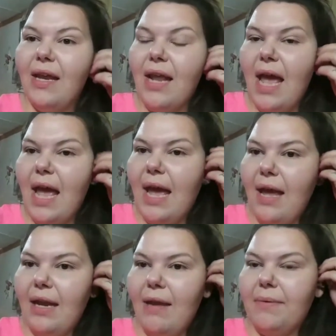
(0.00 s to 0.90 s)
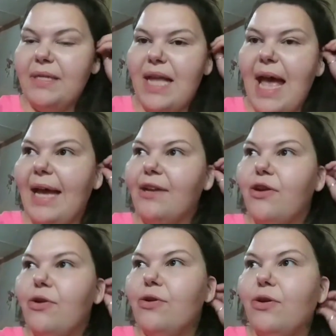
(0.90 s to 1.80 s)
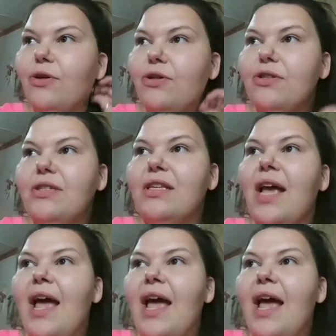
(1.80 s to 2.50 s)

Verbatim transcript: and it was egg noodles.